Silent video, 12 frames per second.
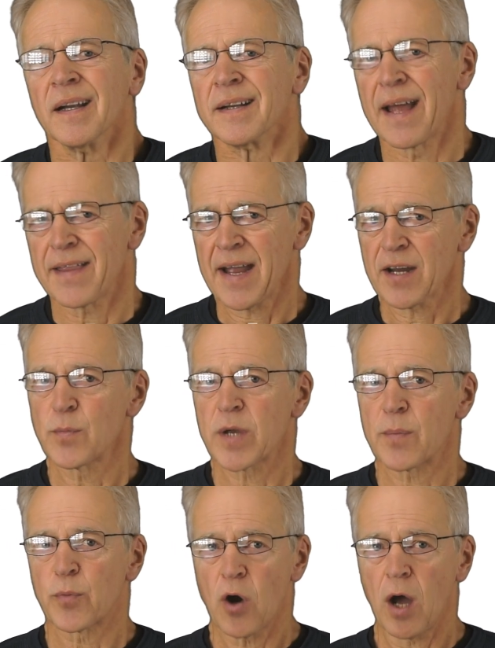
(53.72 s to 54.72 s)
Now, that can be
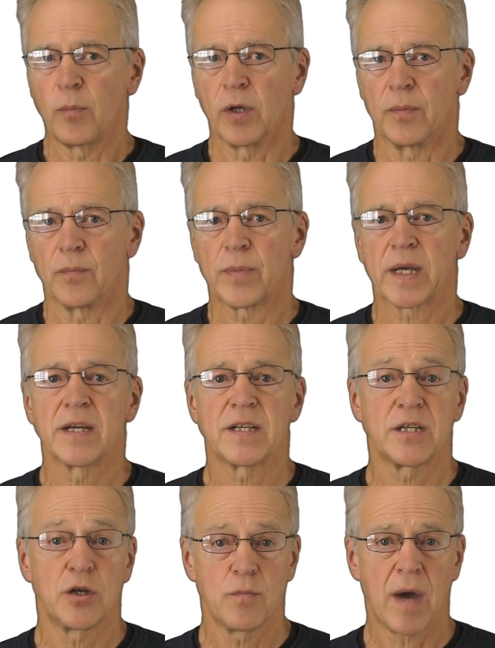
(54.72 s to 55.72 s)
a problem
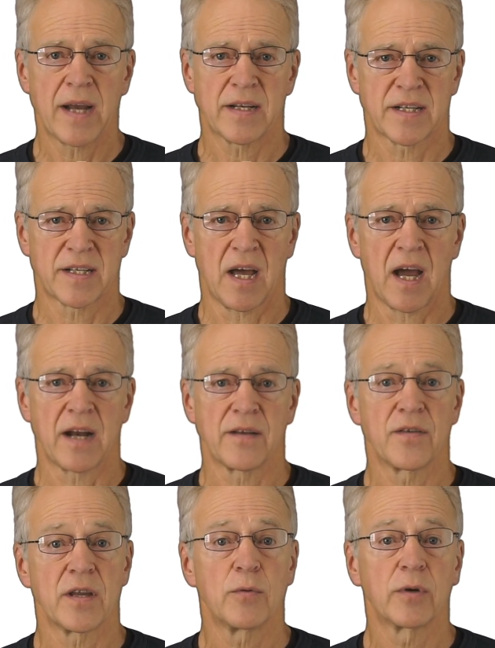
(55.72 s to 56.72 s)
because you might decide
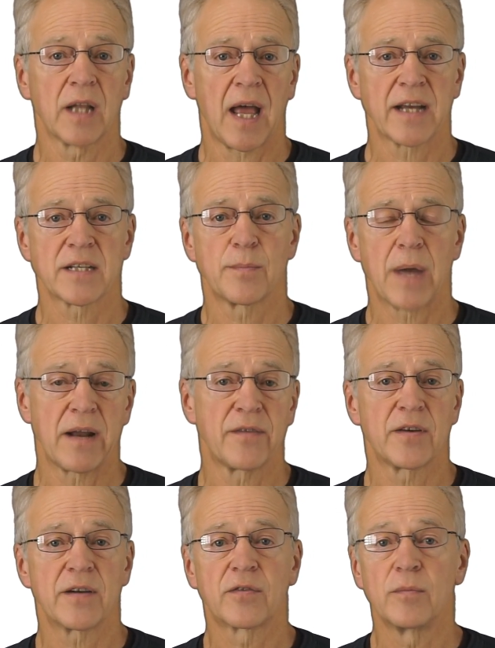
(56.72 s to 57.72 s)
that you would like to
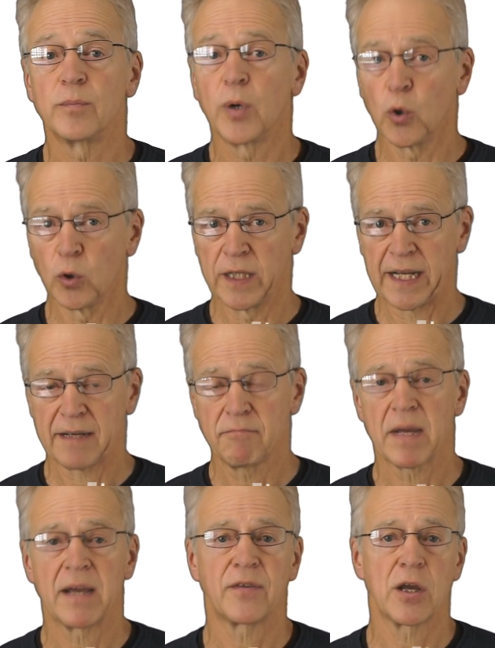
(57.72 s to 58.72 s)
benefit from pooling
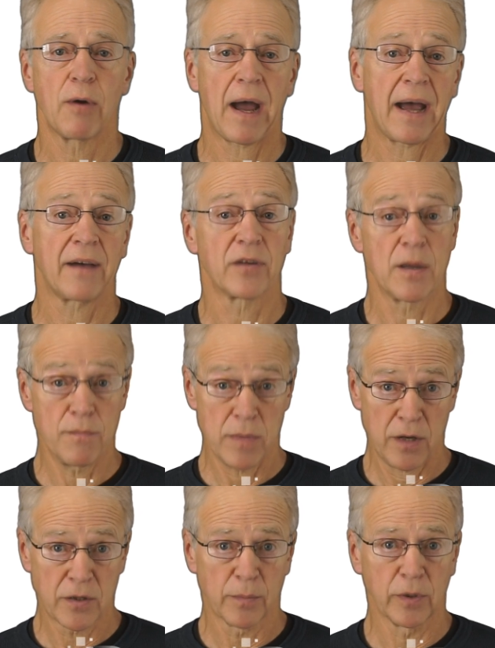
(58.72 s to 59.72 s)
if you have
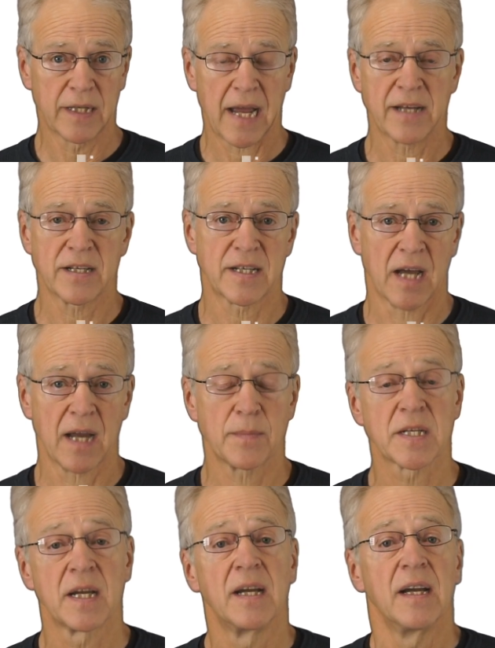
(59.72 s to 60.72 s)
immutable data
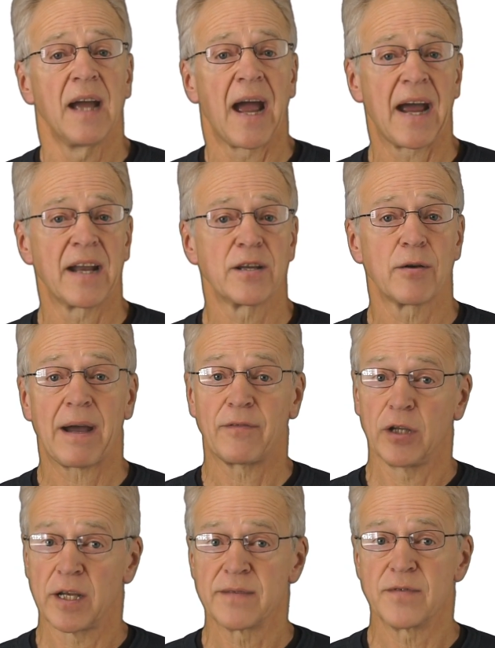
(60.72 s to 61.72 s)
types and you have
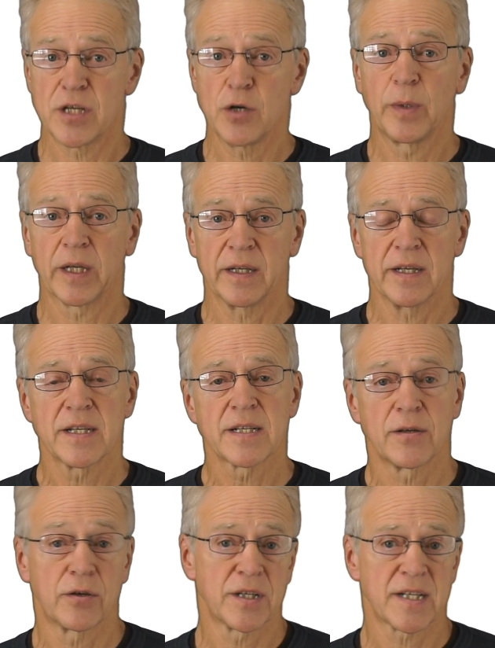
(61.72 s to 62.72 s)
a lot of
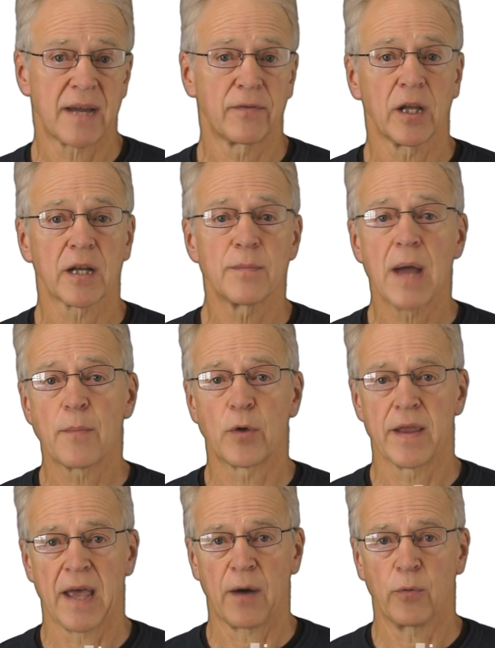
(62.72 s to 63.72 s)
duplicates. You could save a lot of
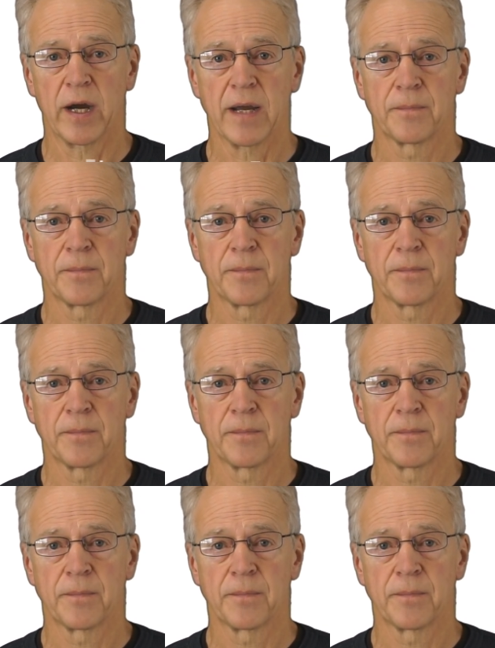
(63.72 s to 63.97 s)
memory that way.